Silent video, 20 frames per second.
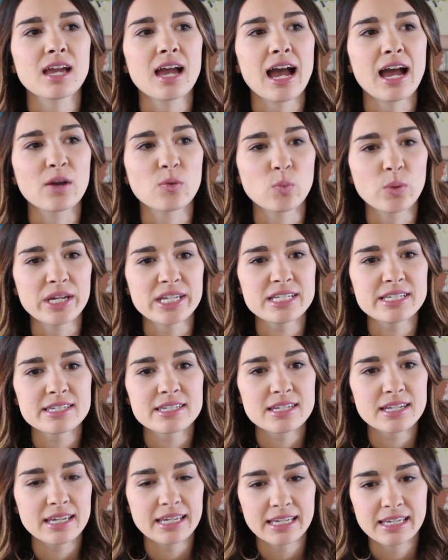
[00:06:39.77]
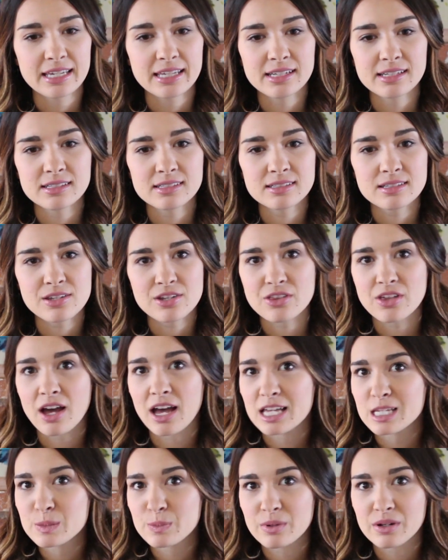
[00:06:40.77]
I went into the
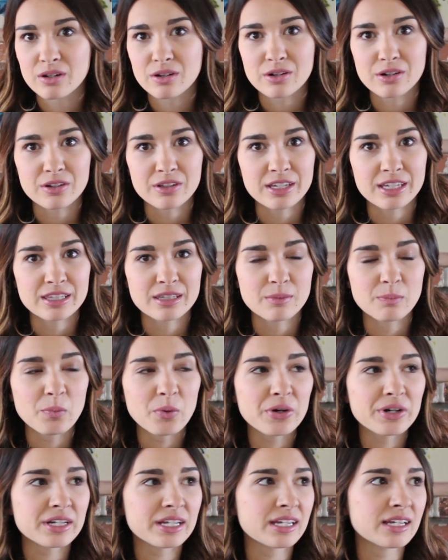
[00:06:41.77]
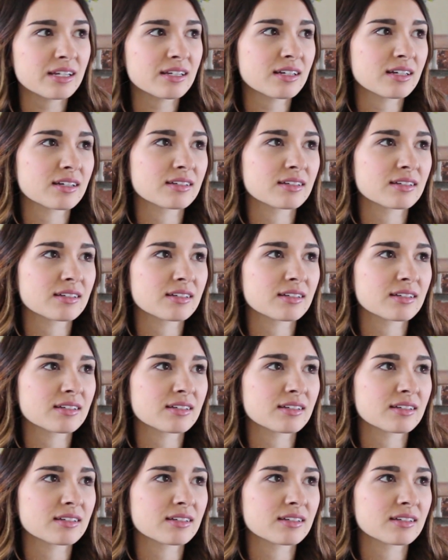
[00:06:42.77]
hospital early in the morning.